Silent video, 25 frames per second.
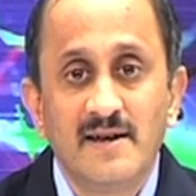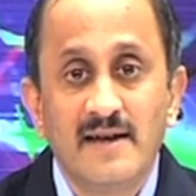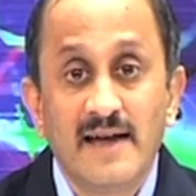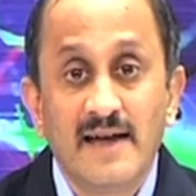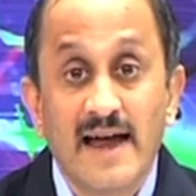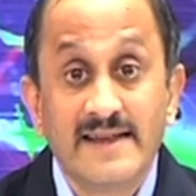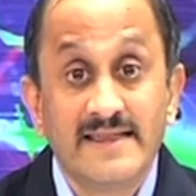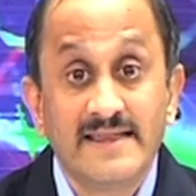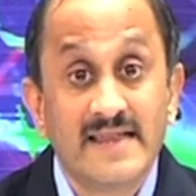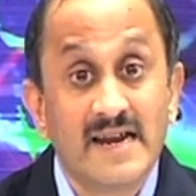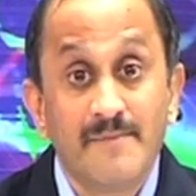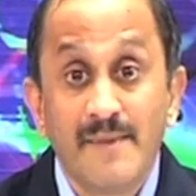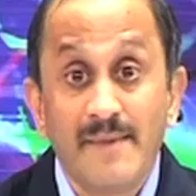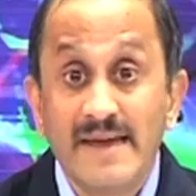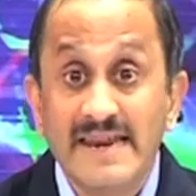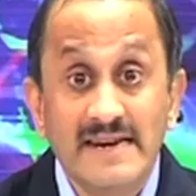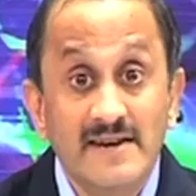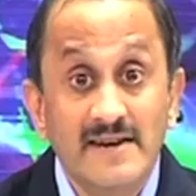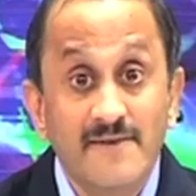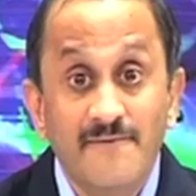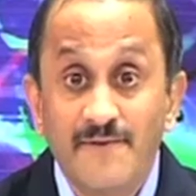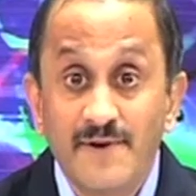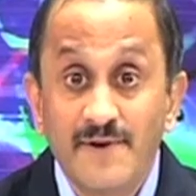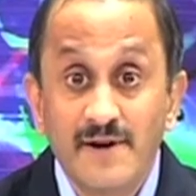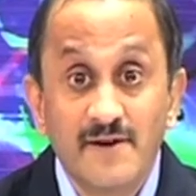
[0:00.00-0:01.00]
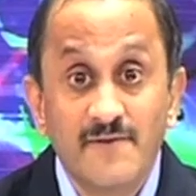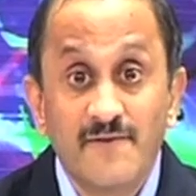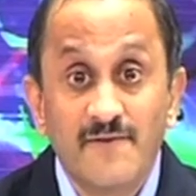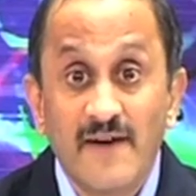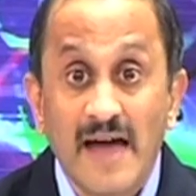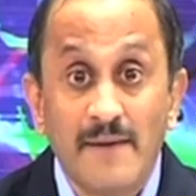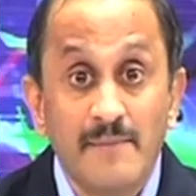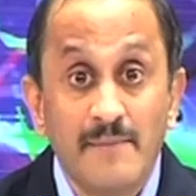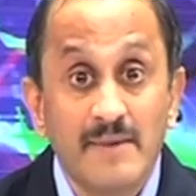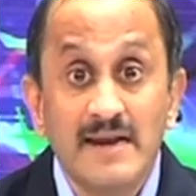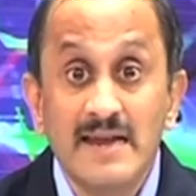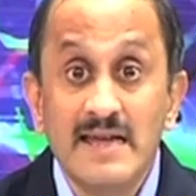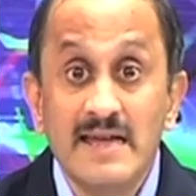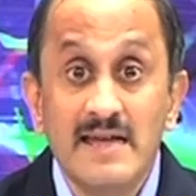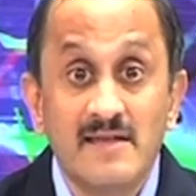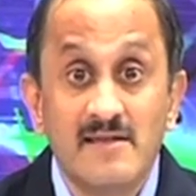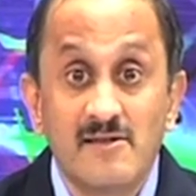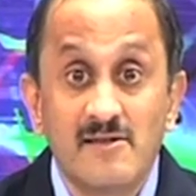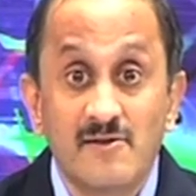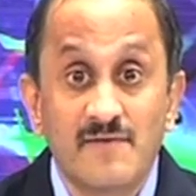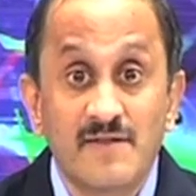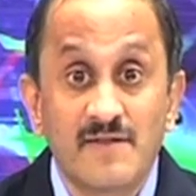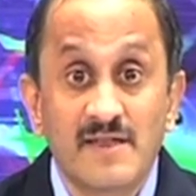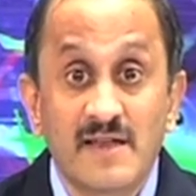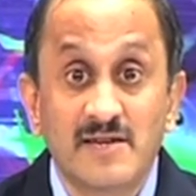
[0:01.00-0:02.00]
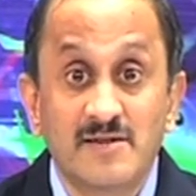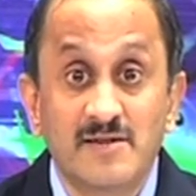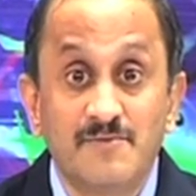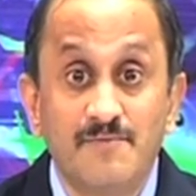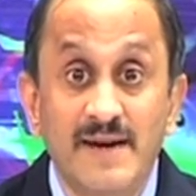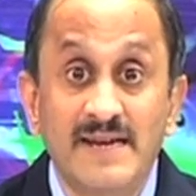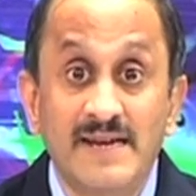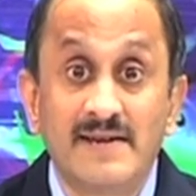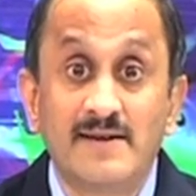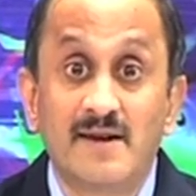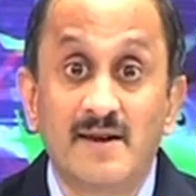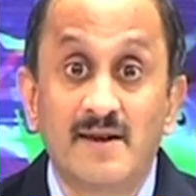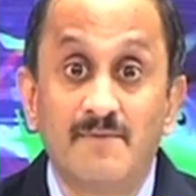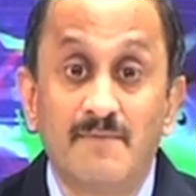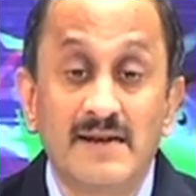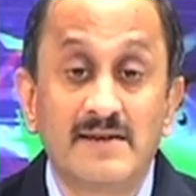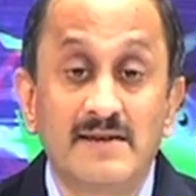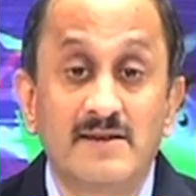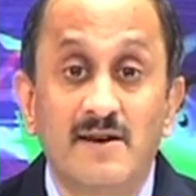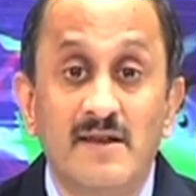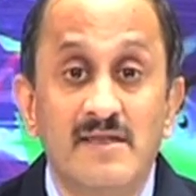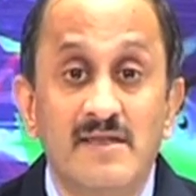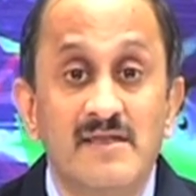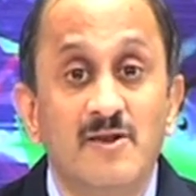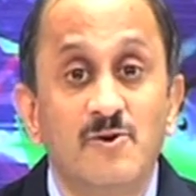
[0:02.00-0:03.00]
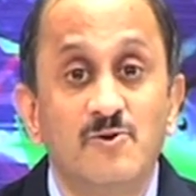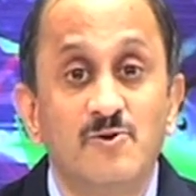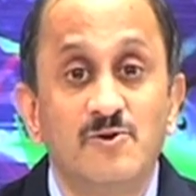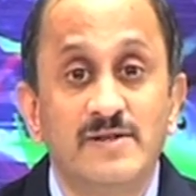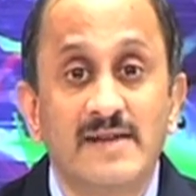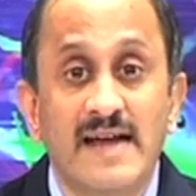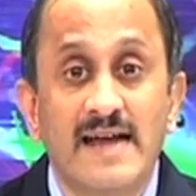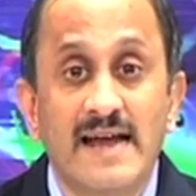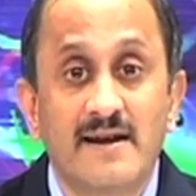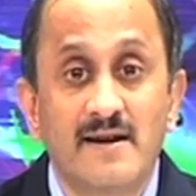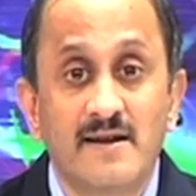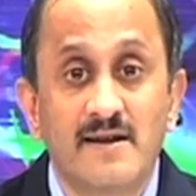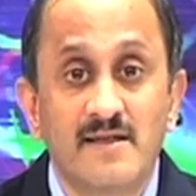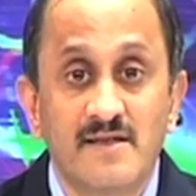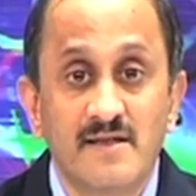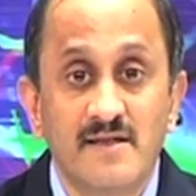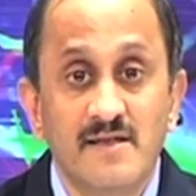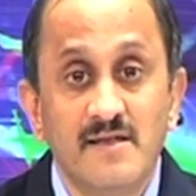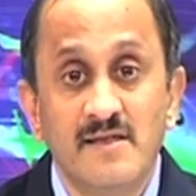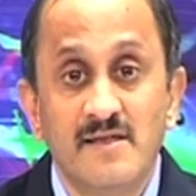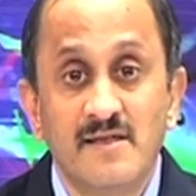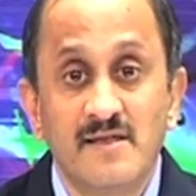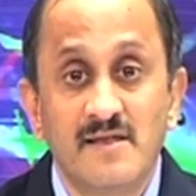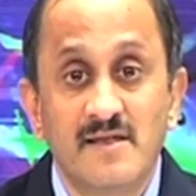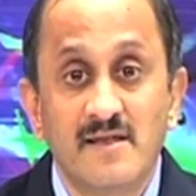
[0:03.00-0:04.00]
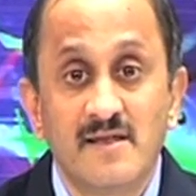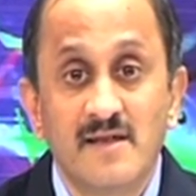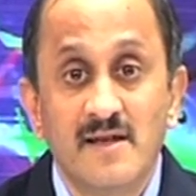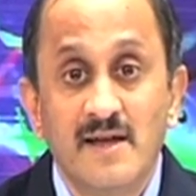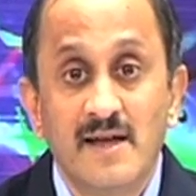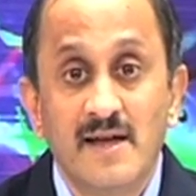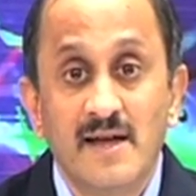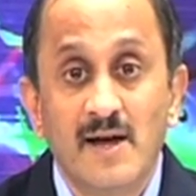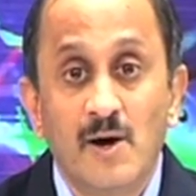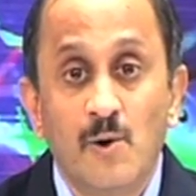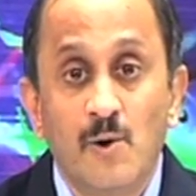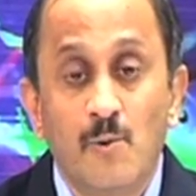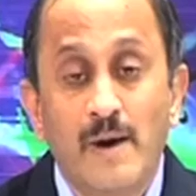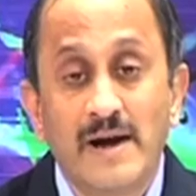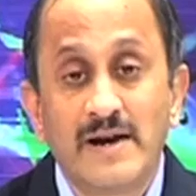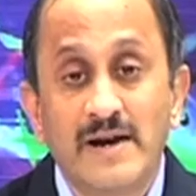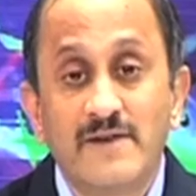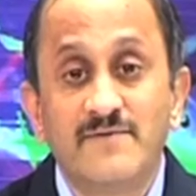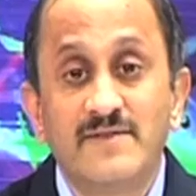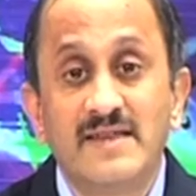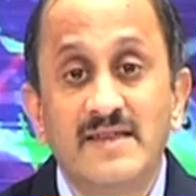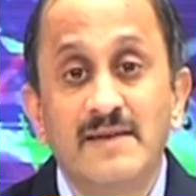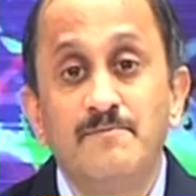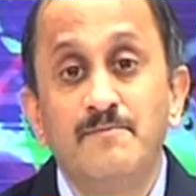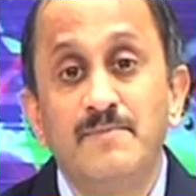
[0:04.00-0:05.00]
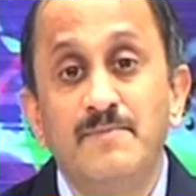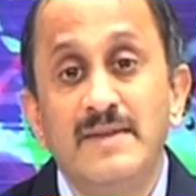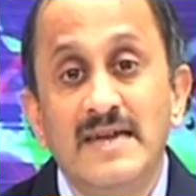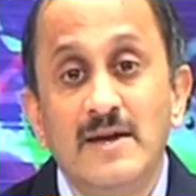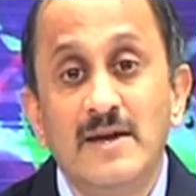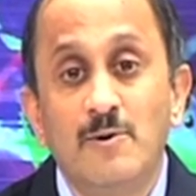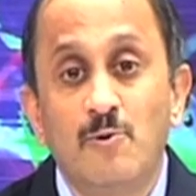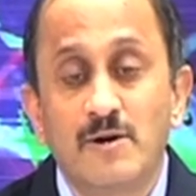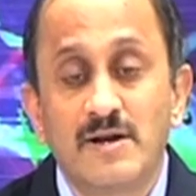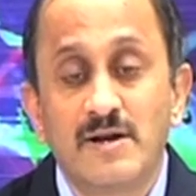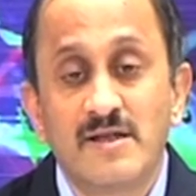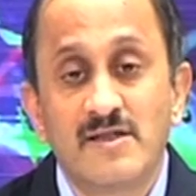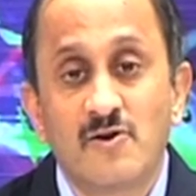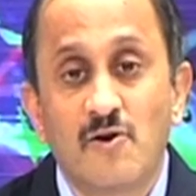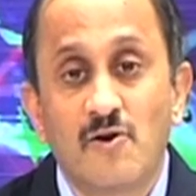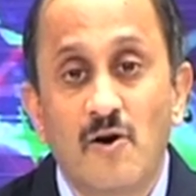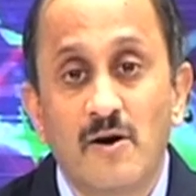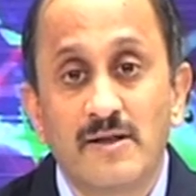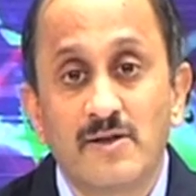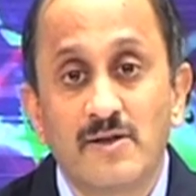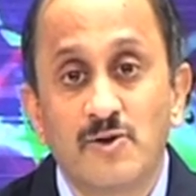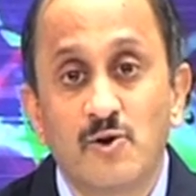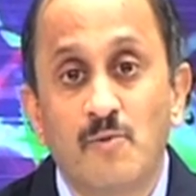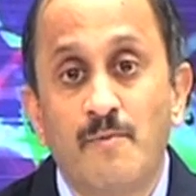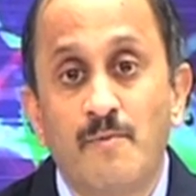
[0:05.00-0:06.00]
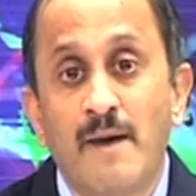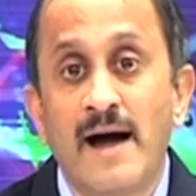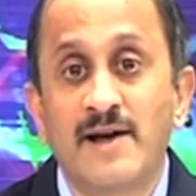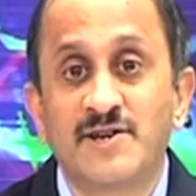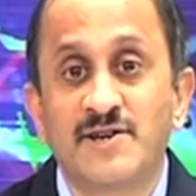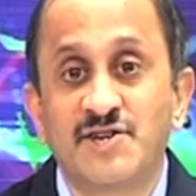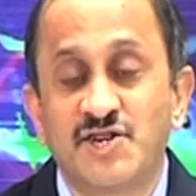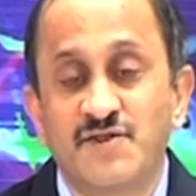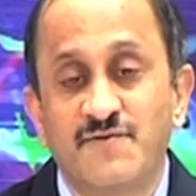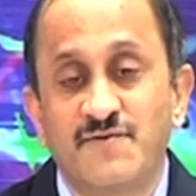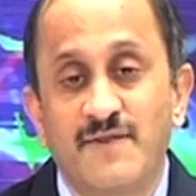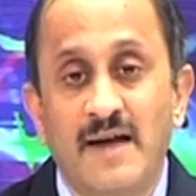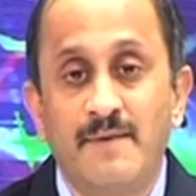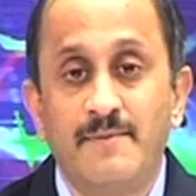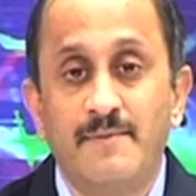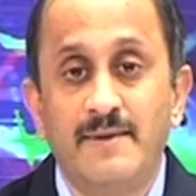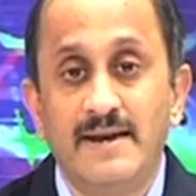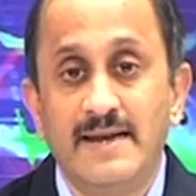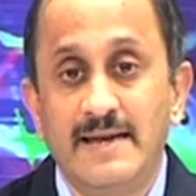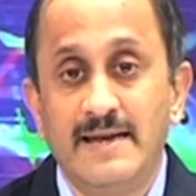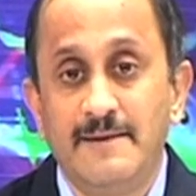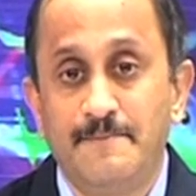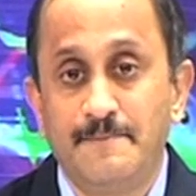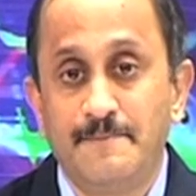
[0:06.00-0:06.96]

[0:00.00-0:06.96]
and there are many different families of such better multi-resolution analysis, one of them being what is called the Dobash family.